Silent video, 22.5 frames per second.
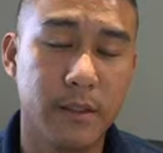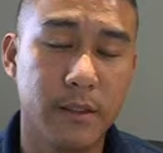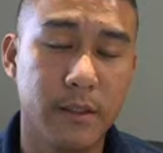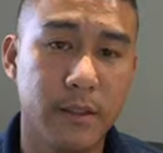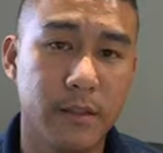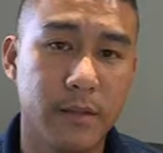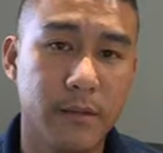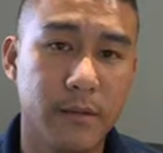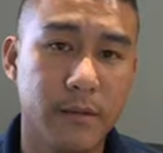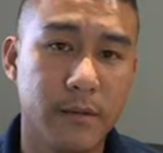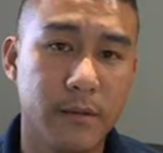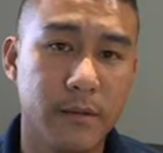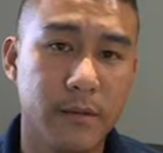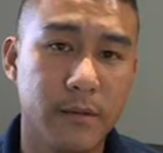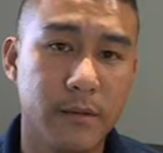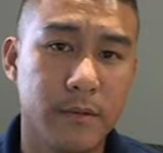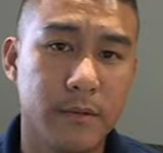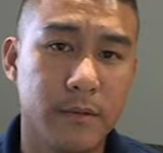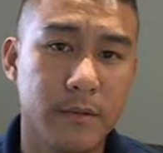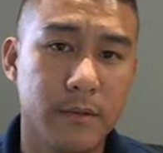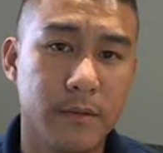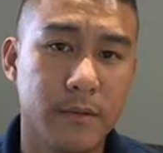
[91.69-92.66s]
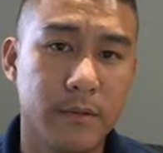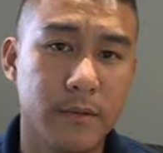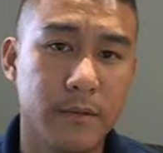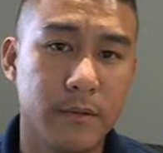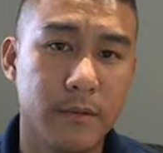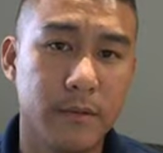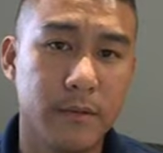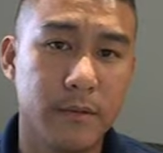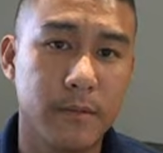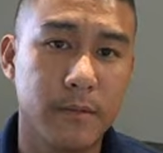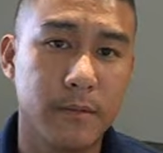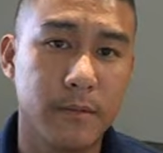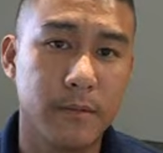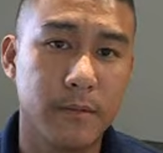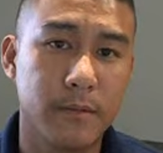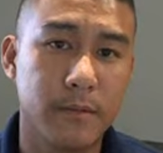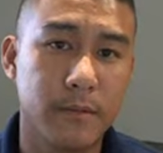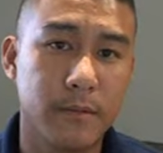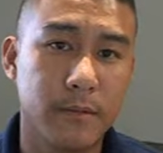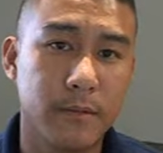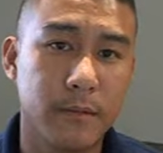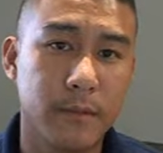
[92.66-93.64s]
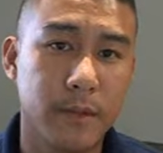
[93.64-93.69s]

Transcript: [no speech]